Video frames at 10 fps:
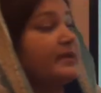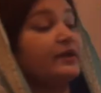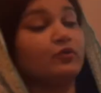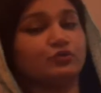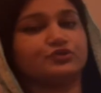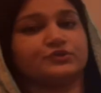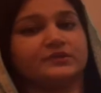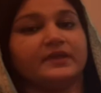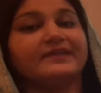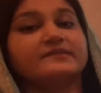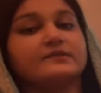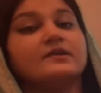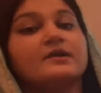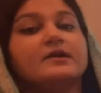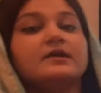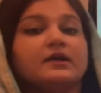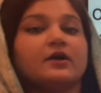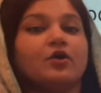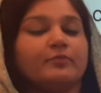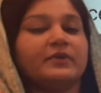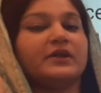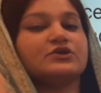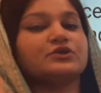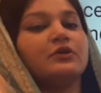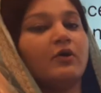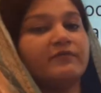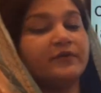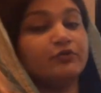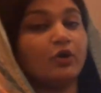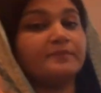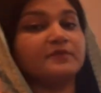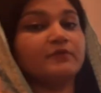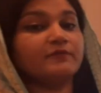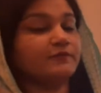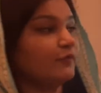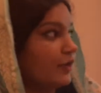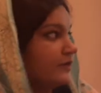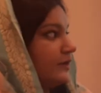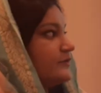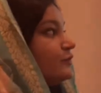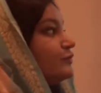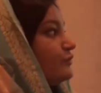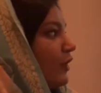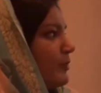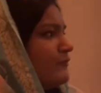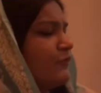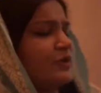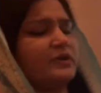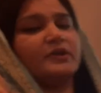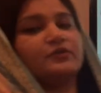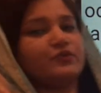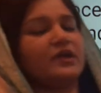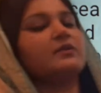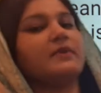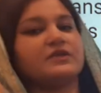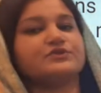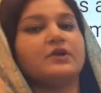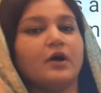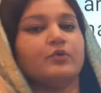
big ocean, is a combination of a drops of water. So drop of water, you can imagine how